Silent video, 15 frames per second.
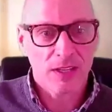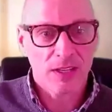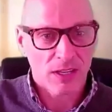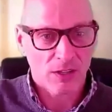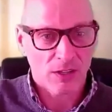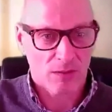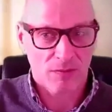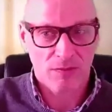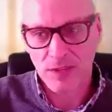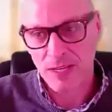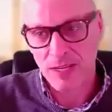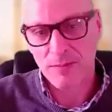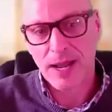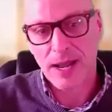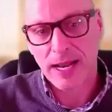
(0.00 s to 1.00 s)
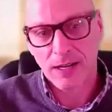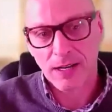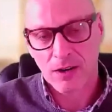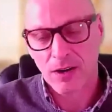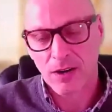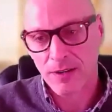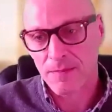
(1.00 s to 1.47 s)
get your feedback
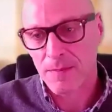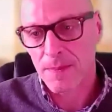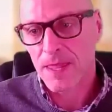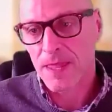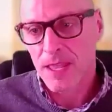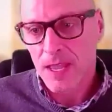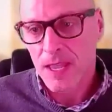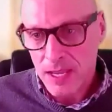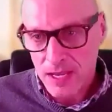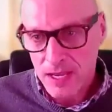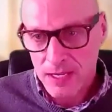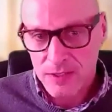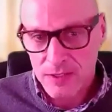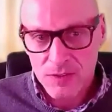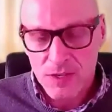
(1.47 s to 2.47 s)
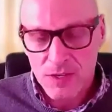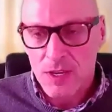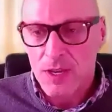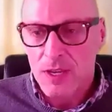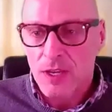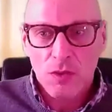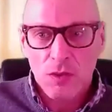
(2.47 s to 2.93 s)
on is
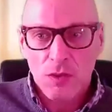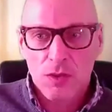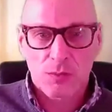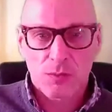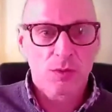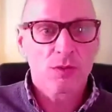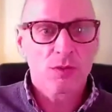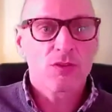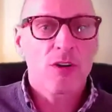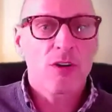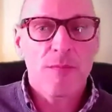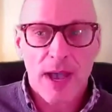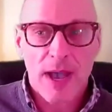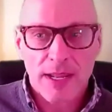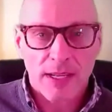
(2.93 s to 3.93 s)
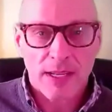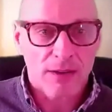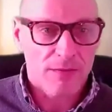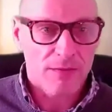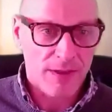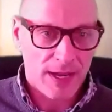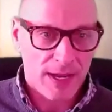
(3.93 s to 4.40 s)
through traumatic
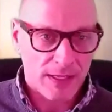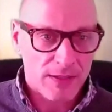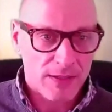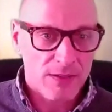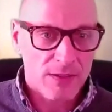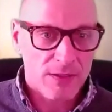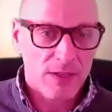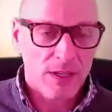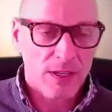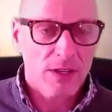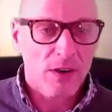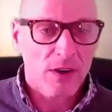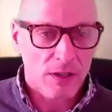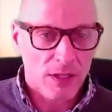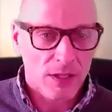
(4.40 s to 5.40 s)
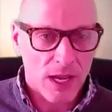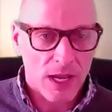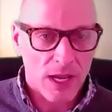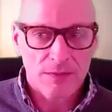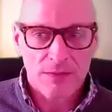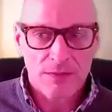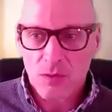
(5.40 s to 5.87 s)
events in our
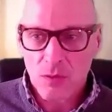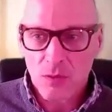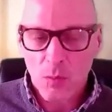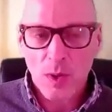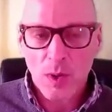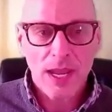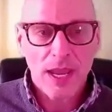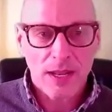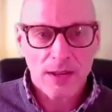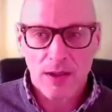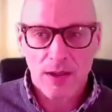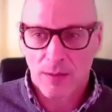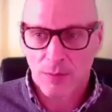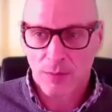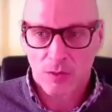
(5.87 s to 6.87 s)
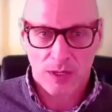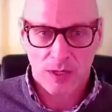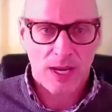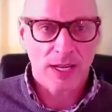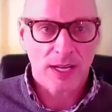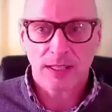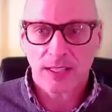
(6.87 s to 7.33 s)
lives, we end up
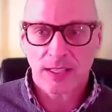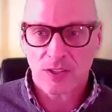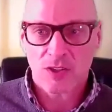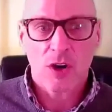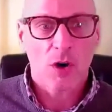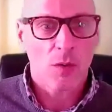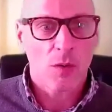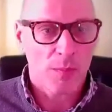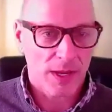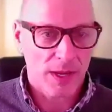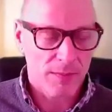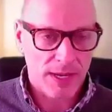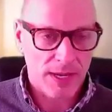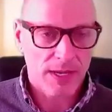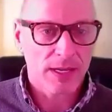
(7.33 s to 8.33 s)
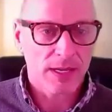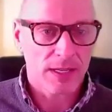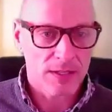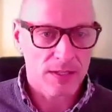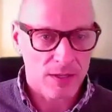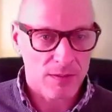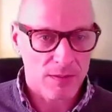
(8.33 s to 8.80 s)
creating these coping
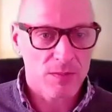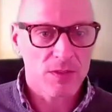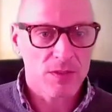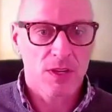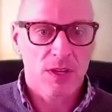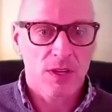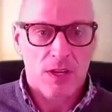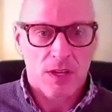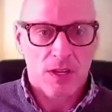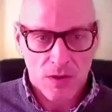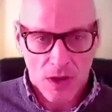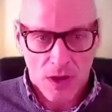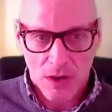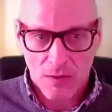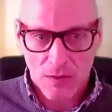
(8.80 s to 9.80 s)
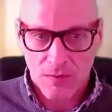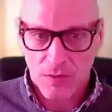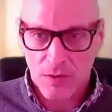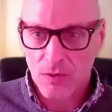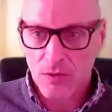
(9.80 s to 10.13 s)
mechanisms of